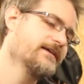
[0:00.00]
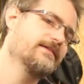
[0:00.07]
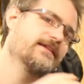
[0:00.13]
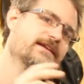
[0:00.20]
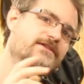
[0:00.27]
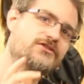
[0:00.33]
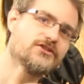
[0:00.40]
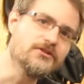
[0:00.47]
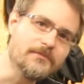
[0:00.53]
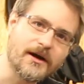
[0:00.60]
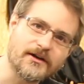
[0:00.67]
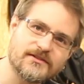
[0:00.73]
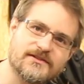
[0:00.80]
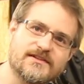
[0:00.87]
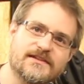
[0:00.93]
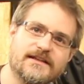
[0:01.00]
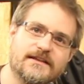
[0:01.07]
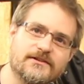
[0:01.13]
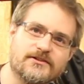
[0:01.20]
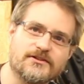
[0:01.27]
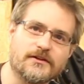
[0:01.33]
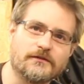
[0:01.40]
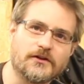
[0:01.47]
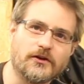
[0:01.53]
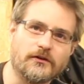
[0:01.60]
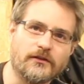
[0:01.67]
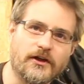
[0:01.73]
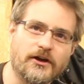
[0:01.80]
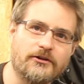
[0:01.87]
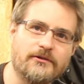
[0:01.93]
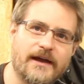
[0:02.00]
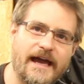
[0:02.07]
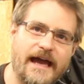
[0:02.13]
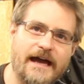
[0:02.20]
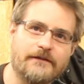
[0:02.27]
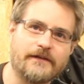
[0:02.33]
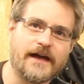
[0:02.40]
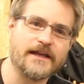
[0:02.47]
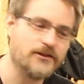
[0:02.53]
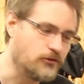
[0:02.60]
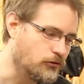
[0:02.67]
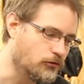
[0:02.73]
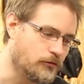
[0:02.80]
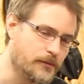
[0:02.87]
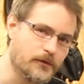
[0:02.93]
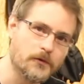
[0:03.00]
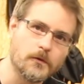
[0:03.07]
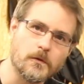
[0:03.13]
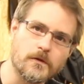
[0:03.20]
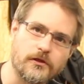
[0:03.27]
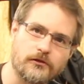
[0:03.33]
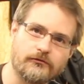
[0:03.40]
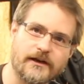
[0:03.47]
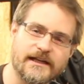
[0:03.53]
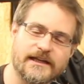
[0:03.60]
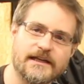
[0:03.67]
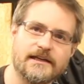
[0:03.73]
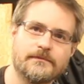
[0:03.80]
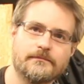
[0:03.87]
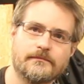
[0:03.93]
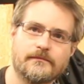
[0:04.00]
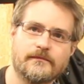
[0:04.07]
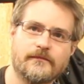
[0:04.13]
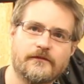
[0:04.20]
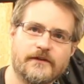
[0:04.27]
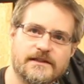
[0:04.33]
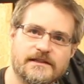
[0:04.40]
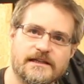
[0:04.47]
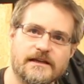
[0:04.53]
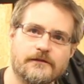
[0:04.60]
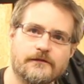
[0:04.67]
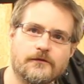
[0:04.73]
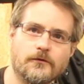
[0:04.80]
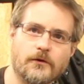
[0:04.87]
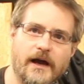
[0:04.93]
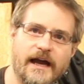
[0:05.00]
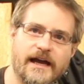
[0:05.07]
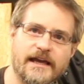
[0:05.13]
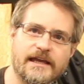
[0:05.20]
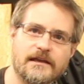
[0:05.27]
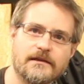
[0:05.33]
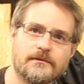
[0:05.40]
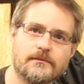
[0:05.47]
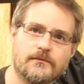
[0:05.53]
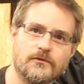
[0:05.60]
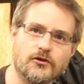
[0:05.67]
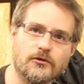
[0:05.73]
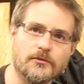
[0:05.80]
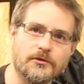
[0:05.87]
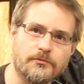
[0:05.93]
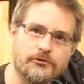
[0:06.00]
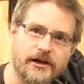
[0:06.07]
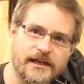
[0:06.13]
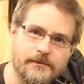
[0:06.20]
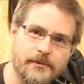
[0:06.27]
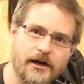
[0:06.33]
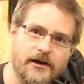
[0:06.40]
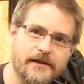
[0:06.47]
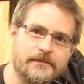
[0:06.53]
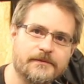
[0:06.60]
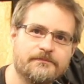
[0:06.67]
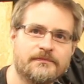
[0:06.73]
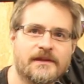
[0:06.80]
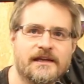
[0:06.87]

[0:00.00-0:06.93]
These new master cylinders I've got though have a normal threaded fitting for a normal brake pipe,